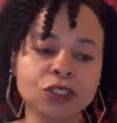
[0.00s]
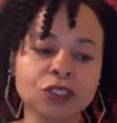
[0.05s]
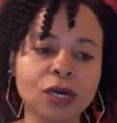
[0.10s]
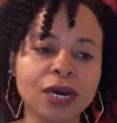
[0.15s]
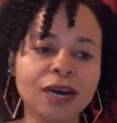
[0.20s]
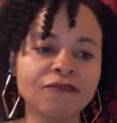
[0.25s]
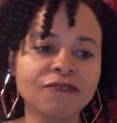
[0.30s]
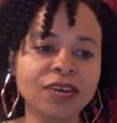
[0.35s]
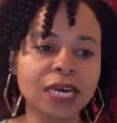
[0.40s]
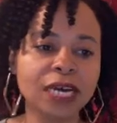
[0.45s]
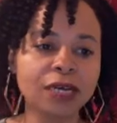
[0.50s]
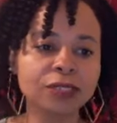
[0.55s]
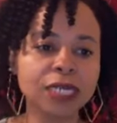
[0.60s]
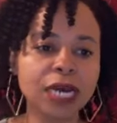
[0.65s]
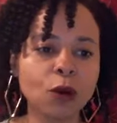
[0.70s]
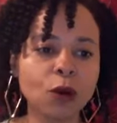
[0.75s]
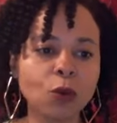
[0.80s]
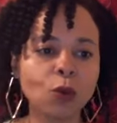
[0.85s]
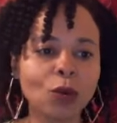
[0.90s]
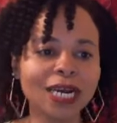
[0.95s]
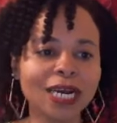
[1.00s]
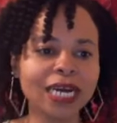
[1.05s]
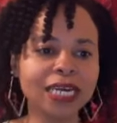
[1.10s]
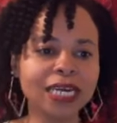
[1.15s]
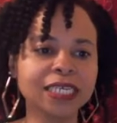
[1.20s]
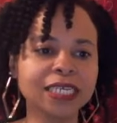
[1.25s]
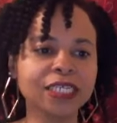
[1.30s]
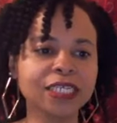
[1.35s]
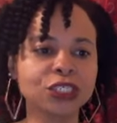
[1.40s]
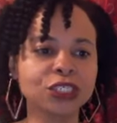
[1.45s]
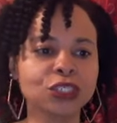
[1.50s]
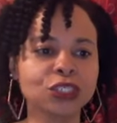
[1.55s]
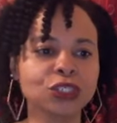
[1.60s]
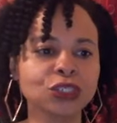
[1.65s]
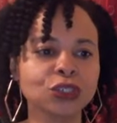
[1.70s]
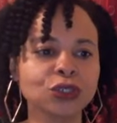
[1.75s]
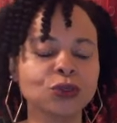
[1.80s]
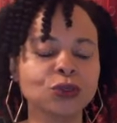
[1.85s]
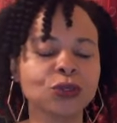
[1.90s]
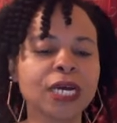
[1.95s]
So I found out what I needed to
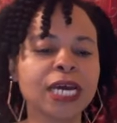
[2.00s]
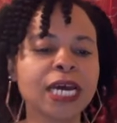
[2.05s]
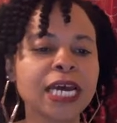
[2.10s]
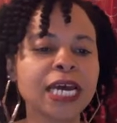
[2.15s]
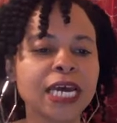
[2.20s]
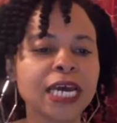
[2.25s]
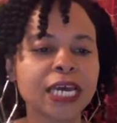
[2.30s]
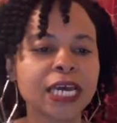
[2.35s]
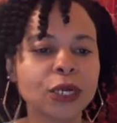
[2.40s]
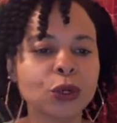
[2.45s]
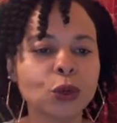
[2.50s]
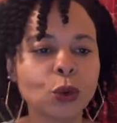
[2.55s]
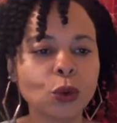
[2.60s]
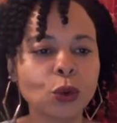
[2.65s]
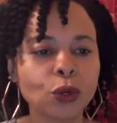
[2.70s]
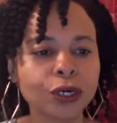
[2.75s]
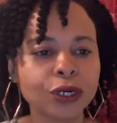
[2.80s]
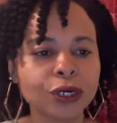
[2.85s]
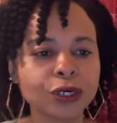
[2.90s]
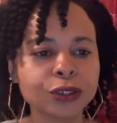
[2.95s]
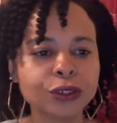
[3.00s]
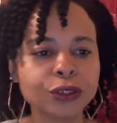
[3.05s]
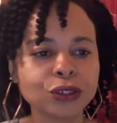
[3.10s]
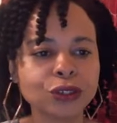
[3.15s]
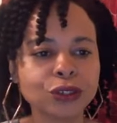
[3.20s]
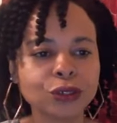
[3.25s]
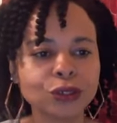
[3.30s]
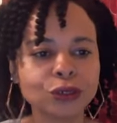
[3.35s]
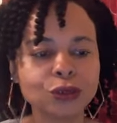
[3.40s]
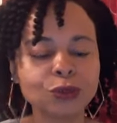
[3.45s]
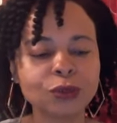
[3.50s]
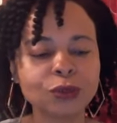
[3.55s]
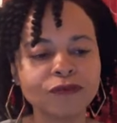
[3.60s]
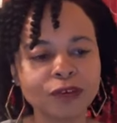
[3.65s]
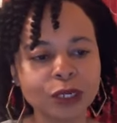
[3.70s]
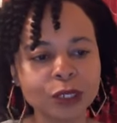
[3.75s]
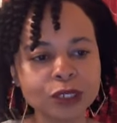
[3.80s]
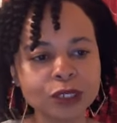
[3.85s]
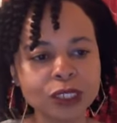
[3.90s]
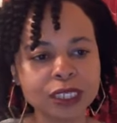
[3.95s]
do in order to
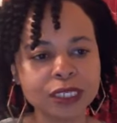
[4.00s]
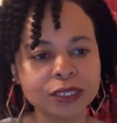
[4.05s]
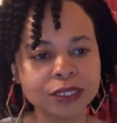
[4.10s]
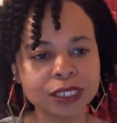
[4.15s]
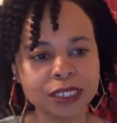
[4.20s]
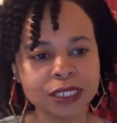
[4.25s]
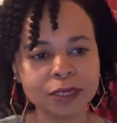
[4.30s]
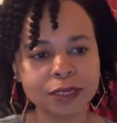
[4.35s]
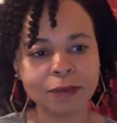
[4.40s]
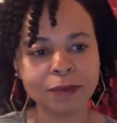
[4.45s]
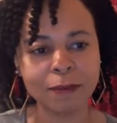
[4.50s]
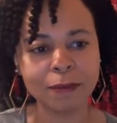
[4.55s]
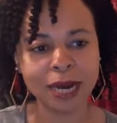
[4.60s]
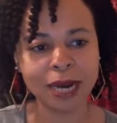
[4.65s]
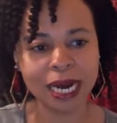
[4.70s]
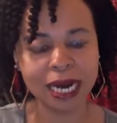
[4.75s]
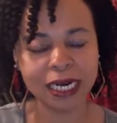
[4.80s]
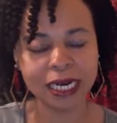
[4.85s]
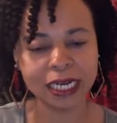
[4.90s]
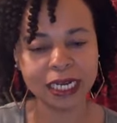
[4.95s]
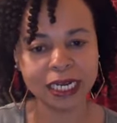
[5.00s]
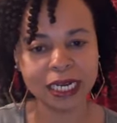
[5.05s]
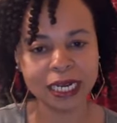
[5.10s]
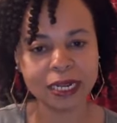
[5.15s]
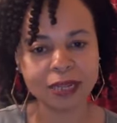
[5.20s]
reverse illness in my body.